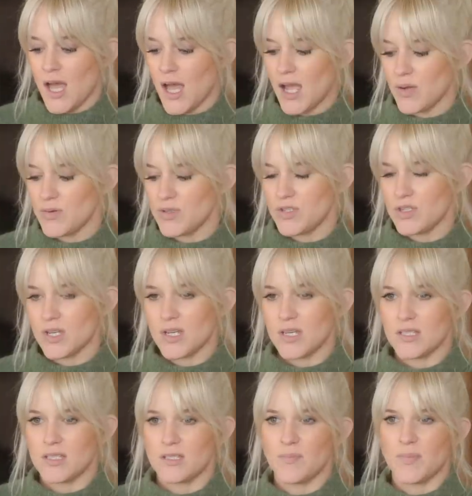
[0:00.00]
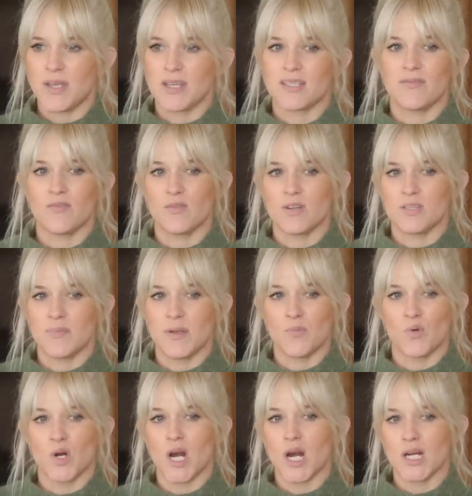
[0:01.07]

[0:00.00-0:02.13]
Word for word: I was just because I've always been more